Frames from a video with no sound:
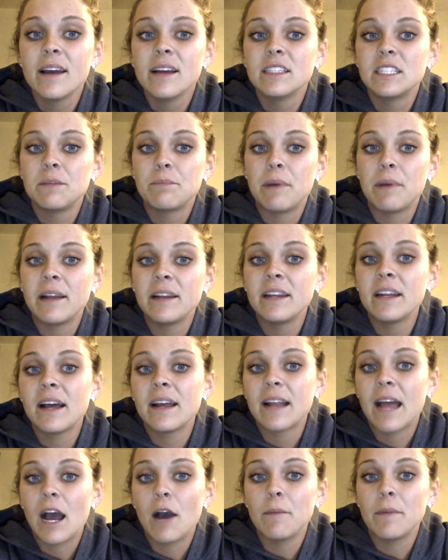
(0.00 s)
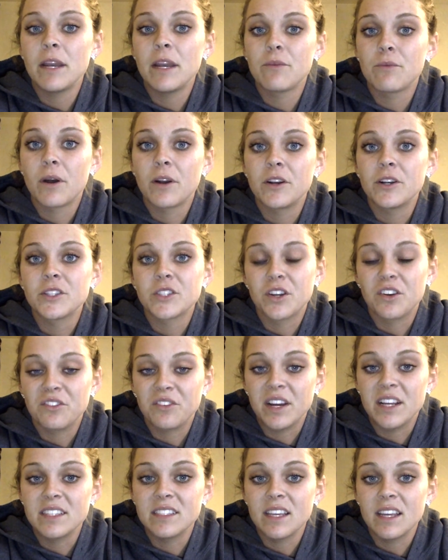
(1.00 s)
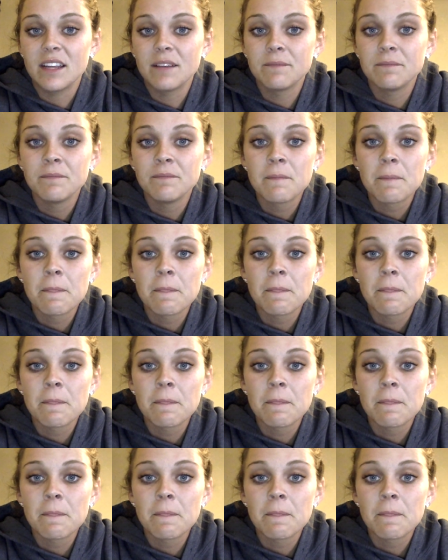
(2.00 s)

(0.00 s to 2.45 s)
depending on how many runners are racing.